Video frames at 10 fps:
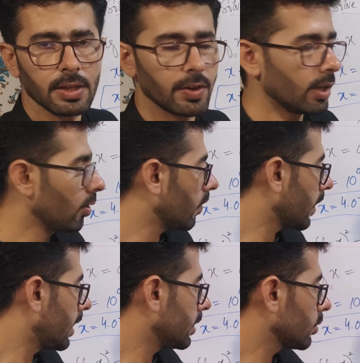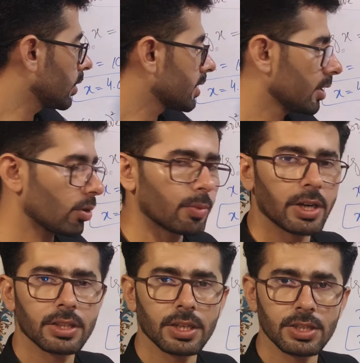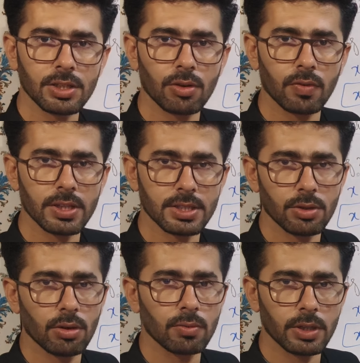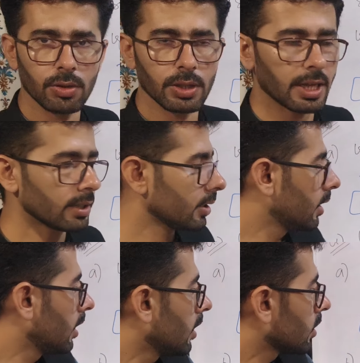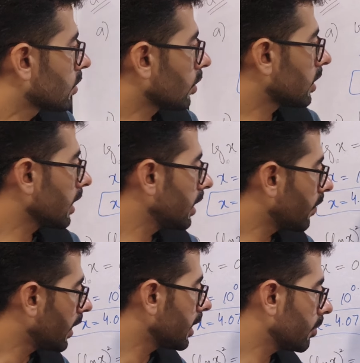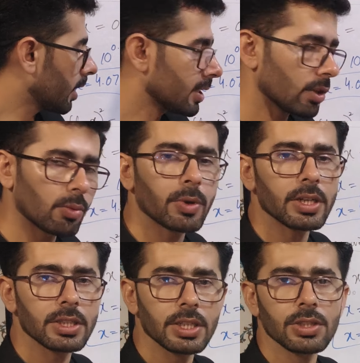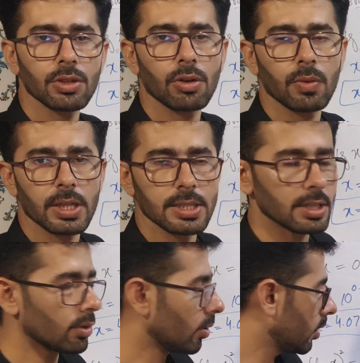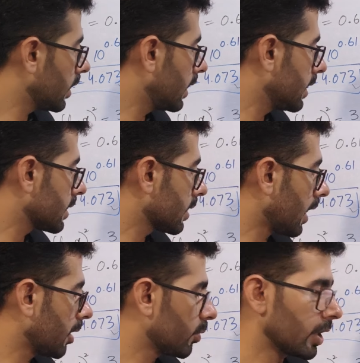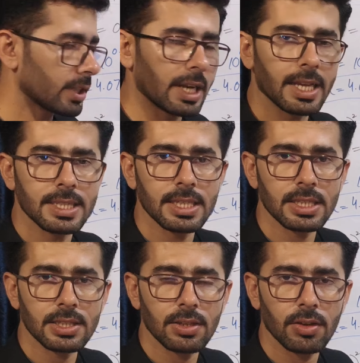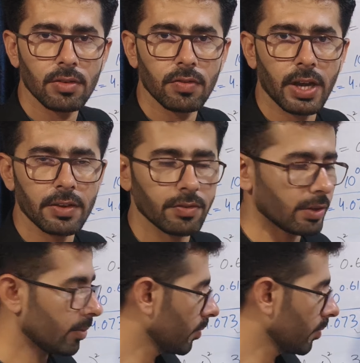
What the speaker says: The value of ln2 is 0.3010. We know that. So 3 divided by 0.3010 is 9.965.